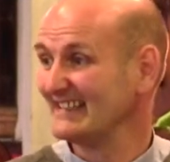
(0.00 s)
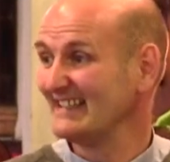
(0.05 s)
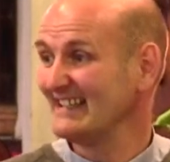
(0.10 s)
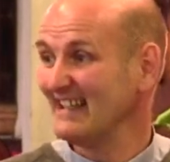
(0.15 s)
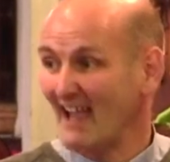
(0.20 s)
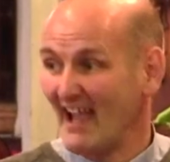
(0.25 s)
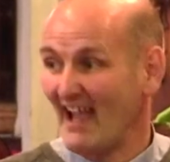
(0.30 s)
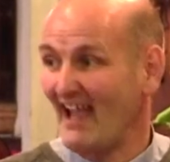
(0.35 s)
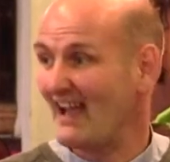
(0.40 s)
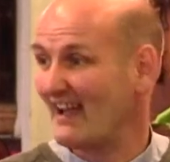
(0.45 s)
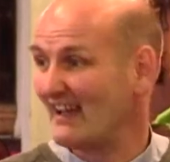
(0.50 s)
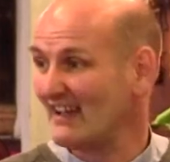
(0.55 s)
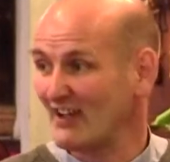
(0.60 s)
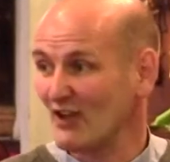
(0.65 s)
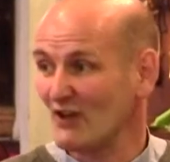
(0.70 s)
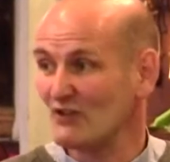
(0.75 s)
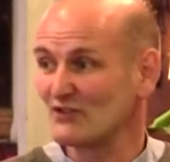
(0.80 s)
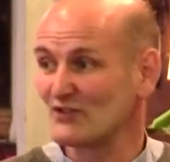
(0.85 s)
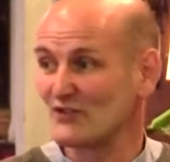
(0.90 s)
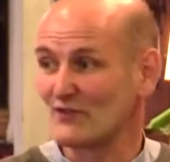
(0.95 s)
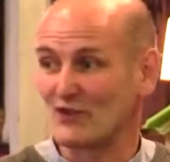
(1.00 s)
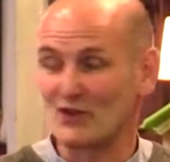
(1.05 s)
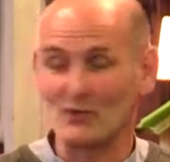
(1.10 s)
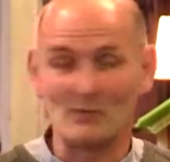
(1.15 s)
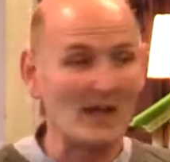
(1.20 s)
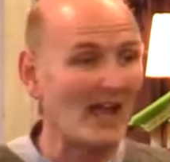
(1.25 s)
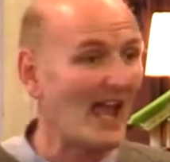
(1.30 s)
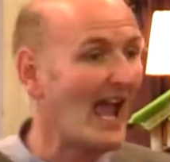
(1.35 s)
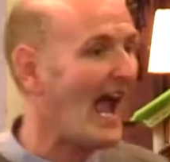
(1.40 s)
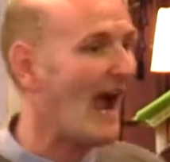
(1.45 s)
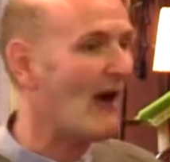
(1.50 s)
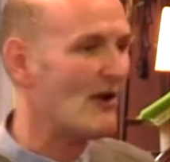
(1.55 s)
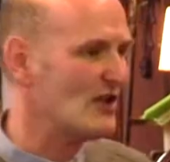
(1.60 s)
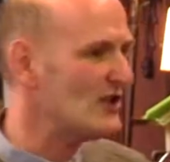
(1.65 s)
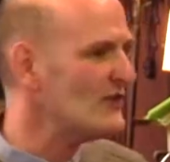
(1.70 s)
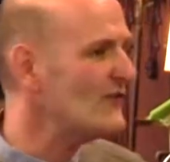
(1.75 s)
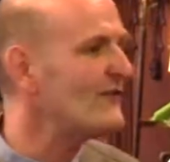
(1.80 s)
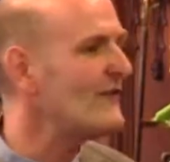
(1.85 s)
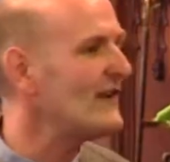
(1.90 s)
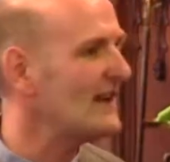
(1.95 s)
Yeah, loads of them. How are
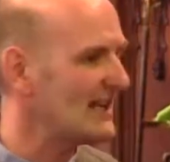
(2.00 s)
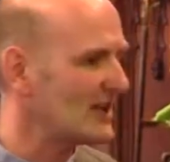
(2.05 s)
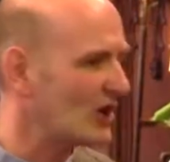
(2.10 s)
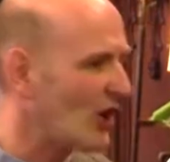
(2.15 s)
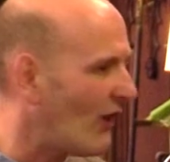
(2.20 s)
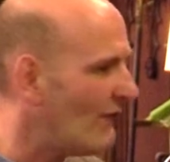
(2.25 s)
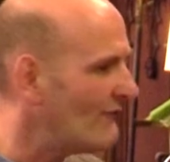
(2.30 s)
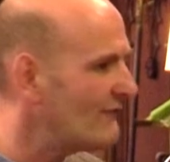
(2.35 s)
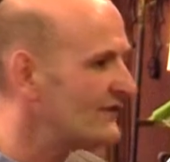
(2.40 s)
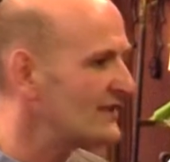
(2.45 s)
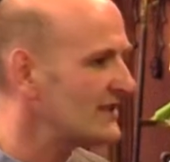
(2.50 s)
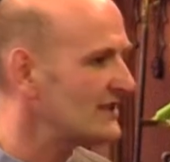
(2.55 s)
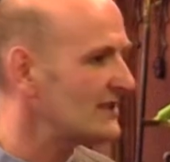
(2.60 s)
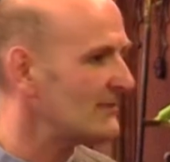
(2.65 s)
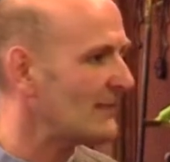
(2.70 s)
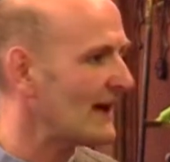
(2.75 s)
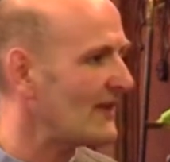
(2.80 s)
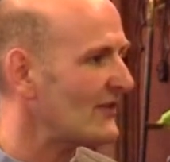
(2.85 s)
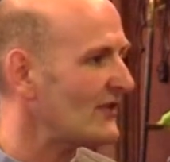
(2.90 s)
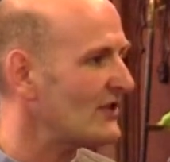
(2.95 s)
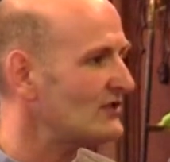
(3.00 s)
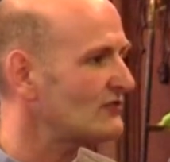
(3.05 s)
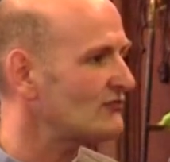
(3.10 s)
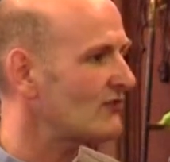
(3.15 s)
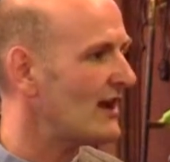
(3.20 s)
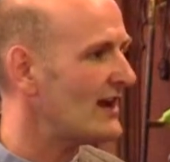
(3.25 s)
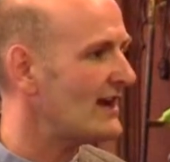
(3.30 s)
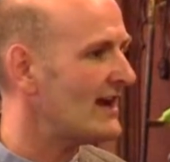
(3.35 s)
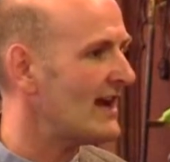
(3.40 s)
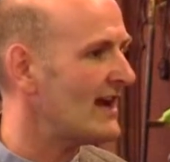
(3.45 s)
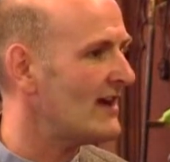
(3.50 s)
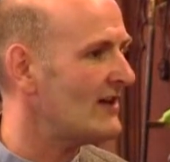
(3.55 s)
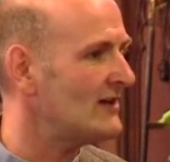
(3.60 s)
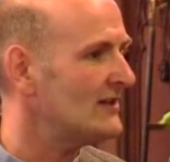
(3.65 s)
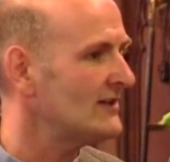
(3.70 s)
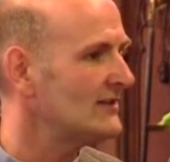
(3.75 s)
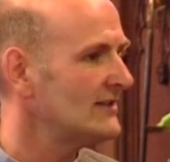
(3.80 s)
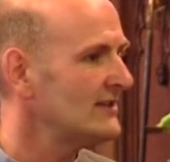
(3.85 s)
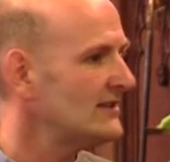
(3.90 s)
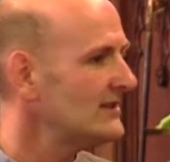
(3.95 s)
you feeling confident about those right
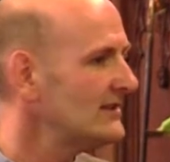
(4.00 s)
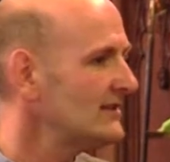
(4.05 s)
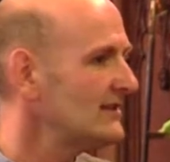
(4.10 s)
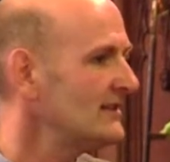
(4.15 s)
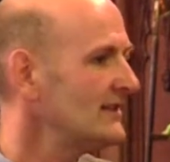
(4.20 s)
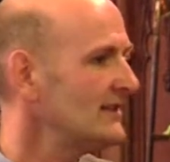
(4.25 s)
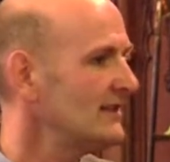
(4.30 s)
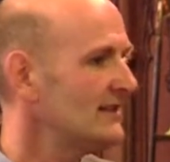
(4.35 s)
now?